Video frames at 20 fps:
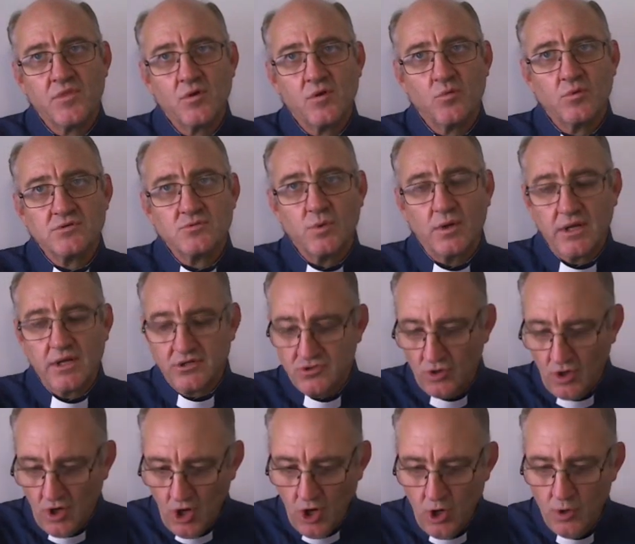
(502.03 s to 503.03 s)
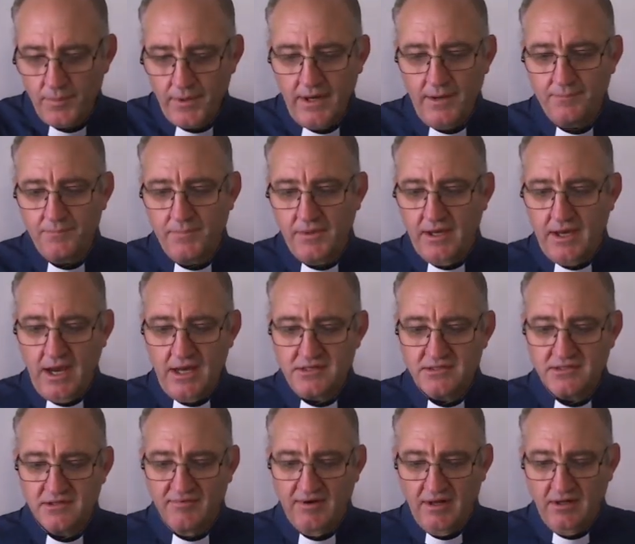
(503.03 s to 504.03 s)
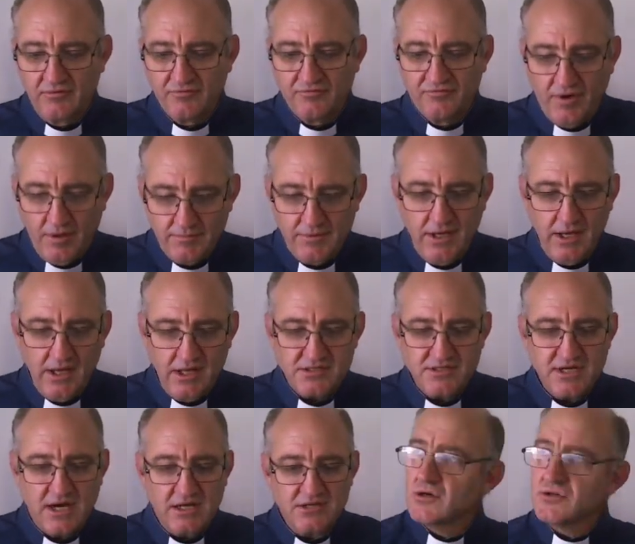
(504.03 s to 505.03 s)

was willing to open up the gates of hell from the inside